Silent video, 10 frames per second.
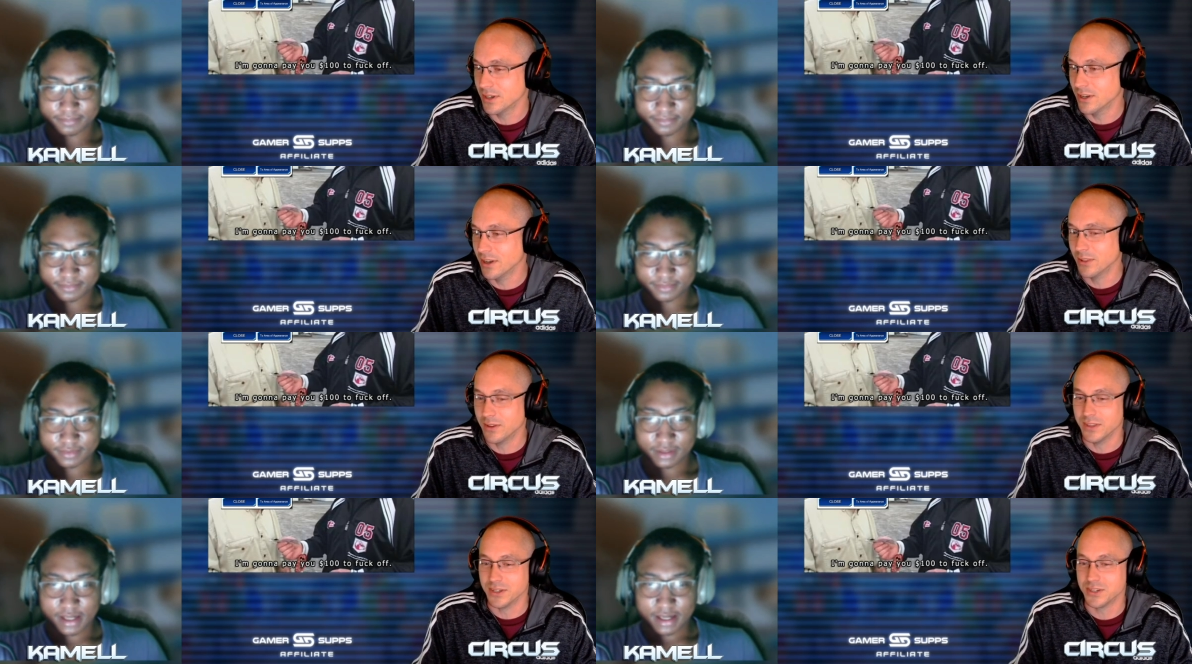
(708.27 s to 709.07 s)
Speaker 1: You know, I
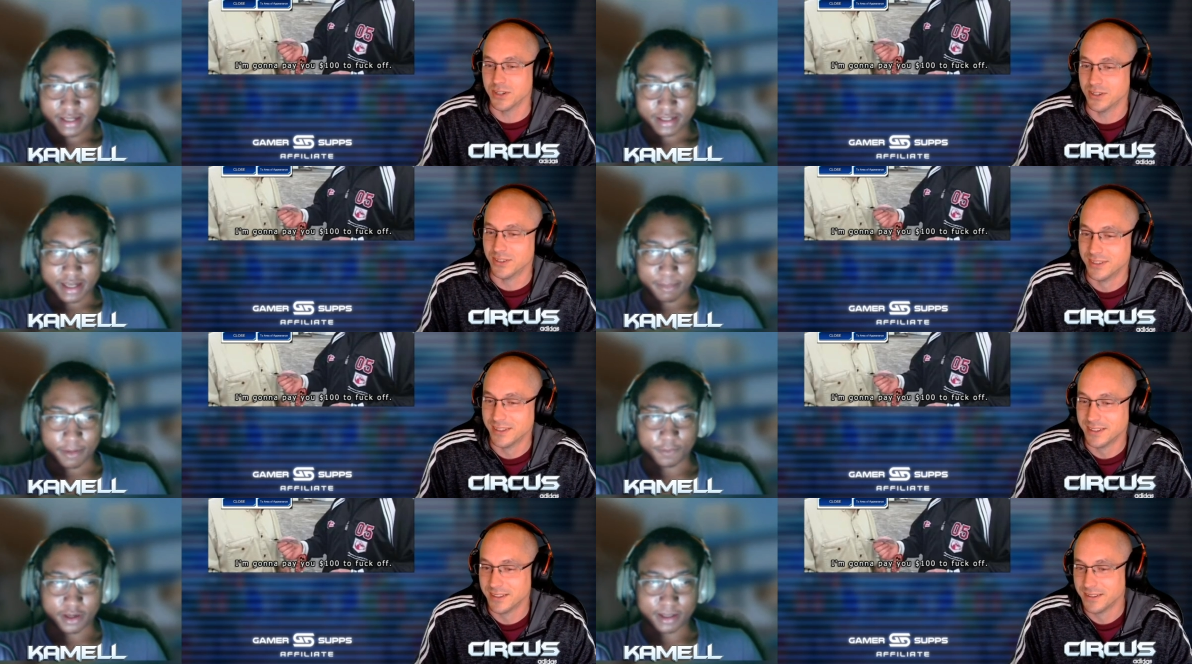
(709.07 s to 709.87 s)
love that show. Yeah,
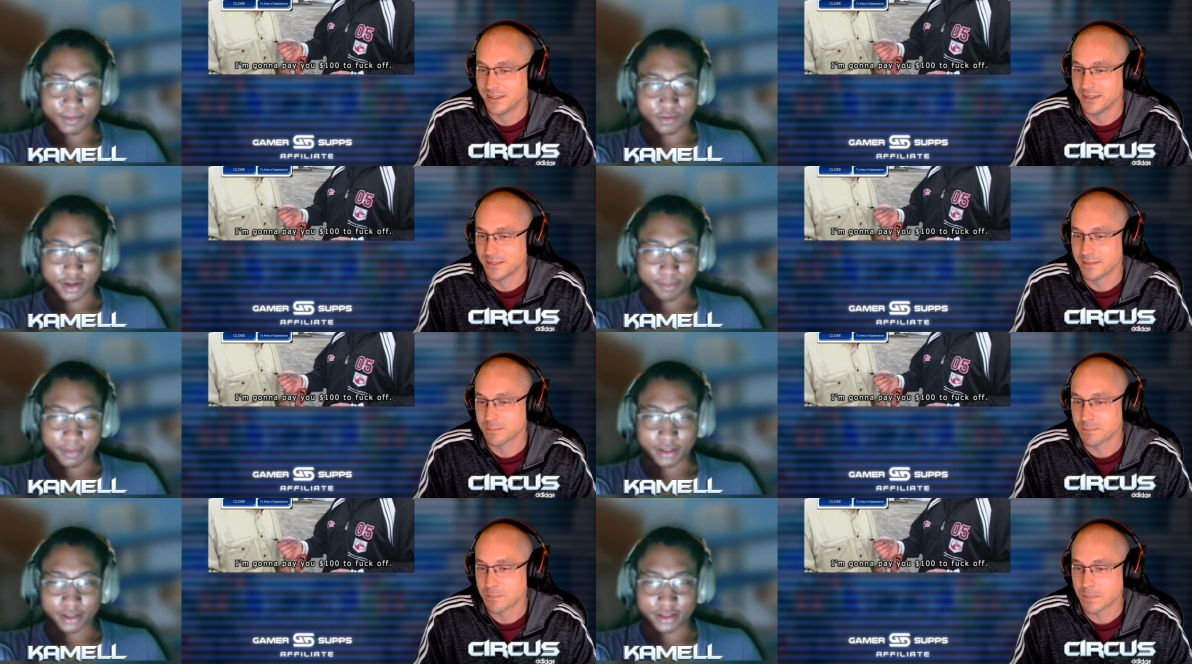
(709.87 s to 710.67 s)
just
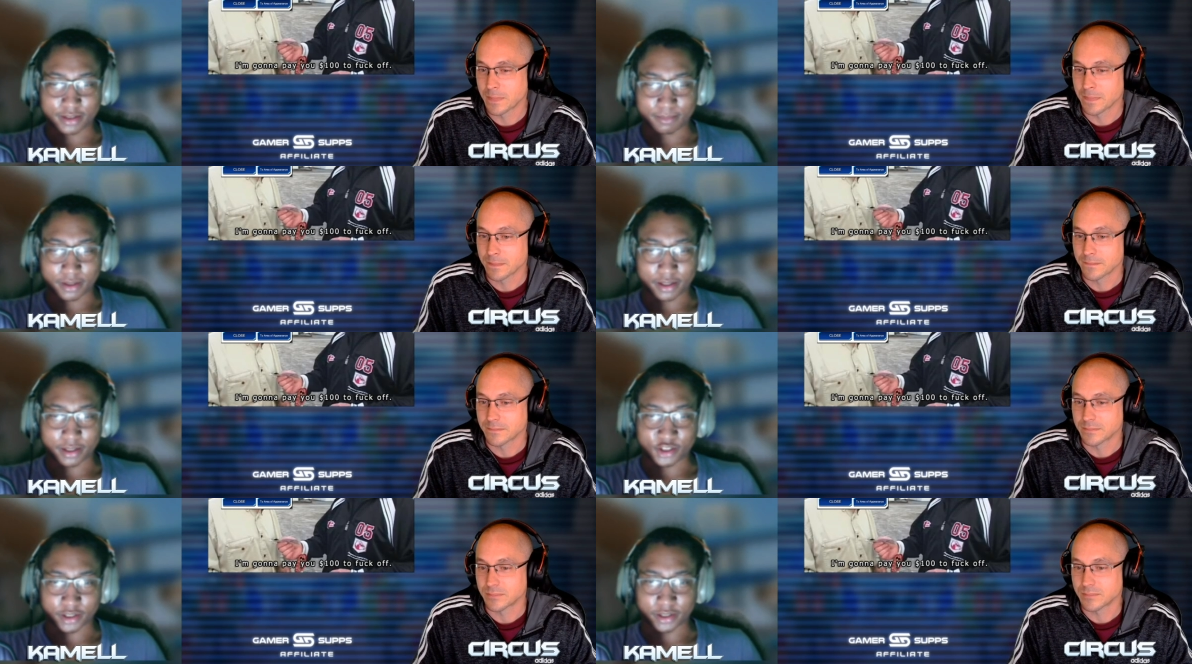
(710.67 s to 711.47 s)
recommended it to me. I
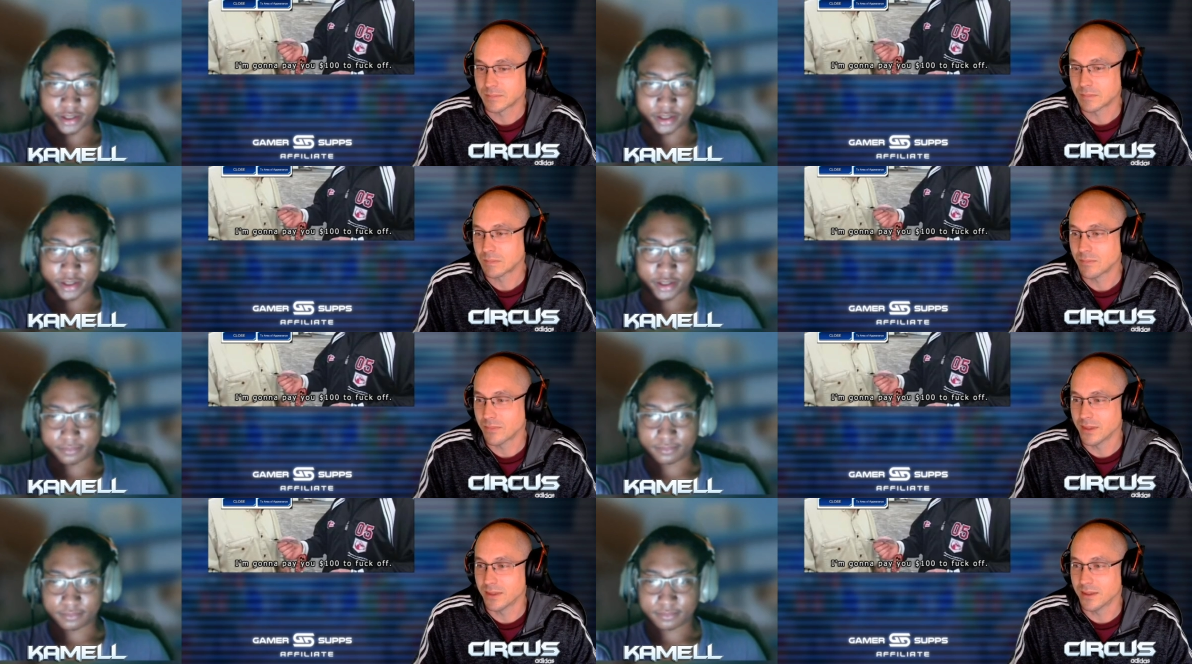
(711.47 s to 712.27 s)
got to check it
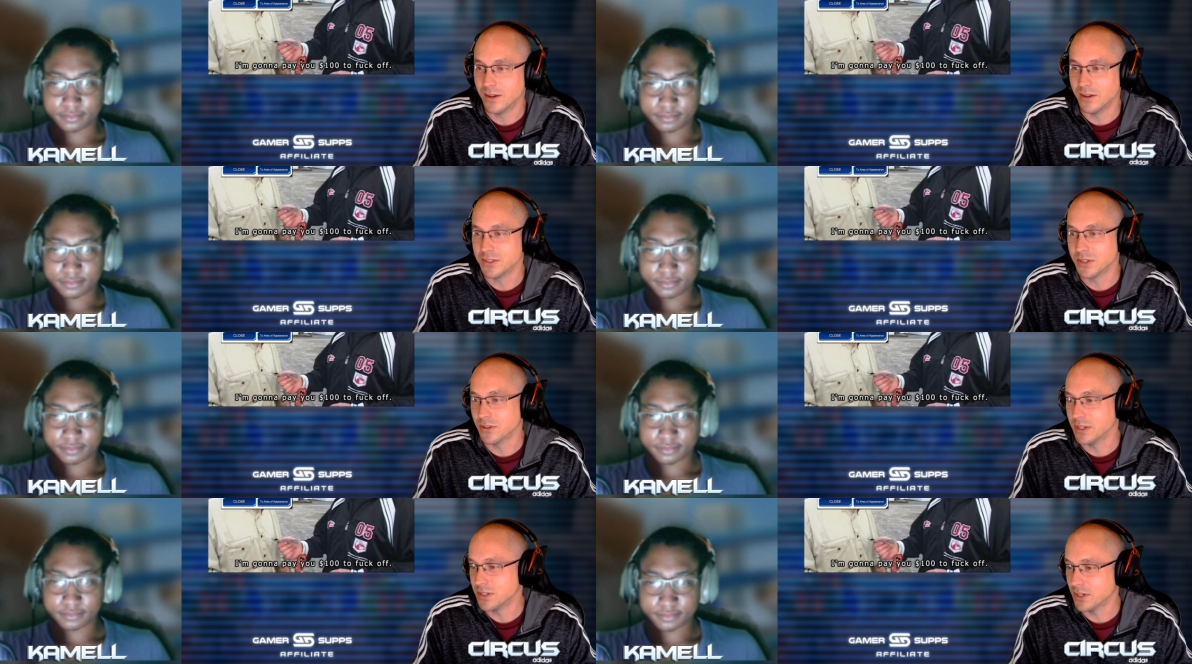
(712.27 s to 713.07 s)
out. Oh, it's a
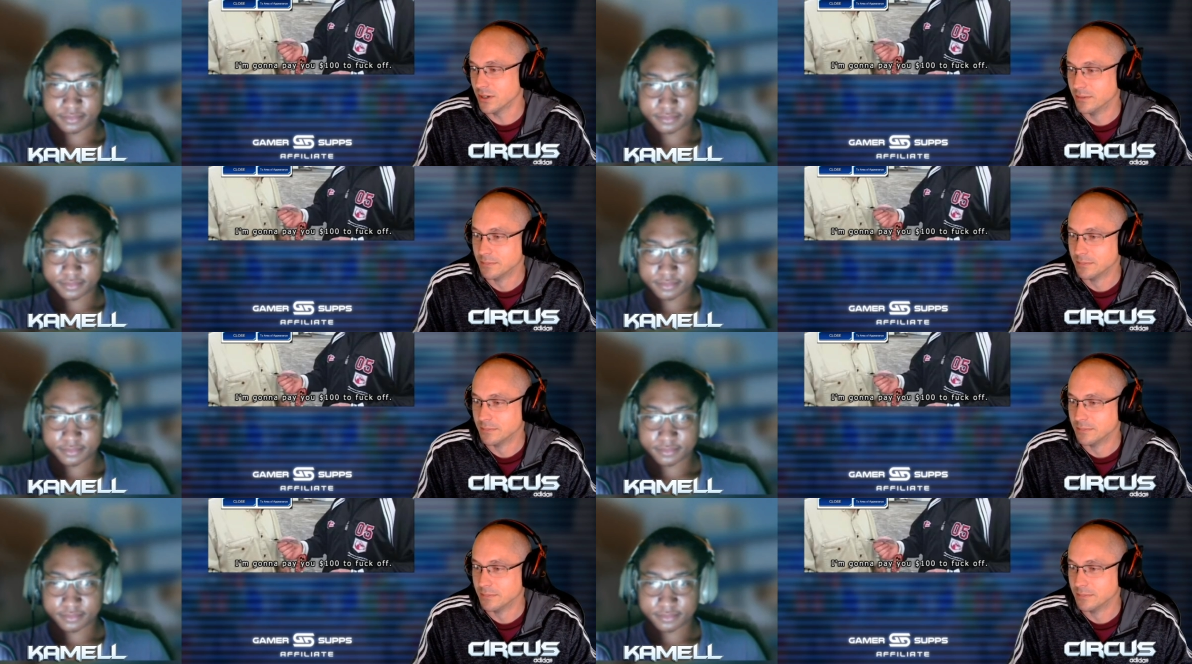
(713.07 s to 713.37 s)
great show.